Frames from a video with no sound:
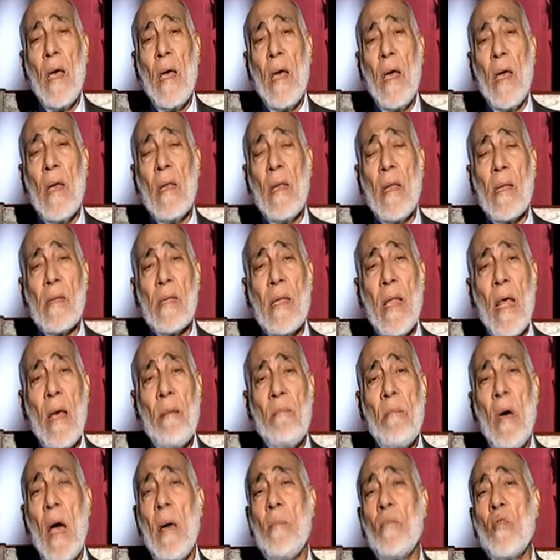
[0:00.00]
in
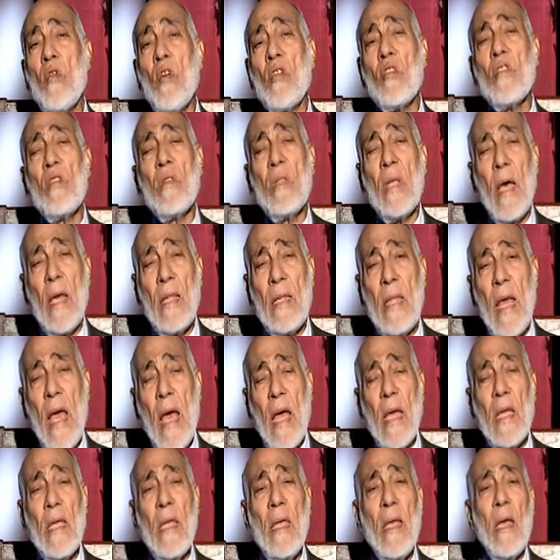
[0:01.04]
Islam, I'm not a
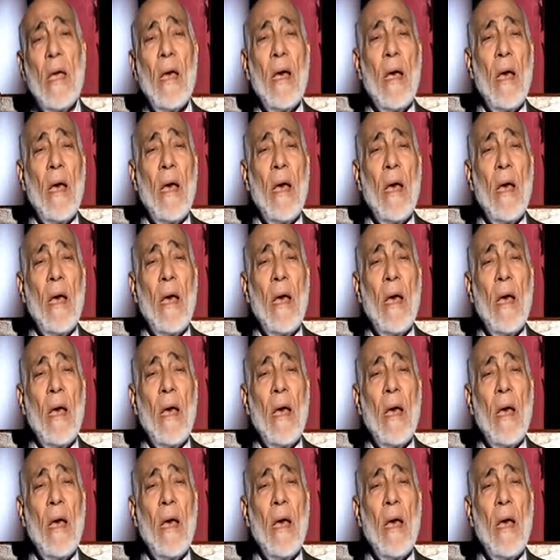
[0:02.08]
da'i,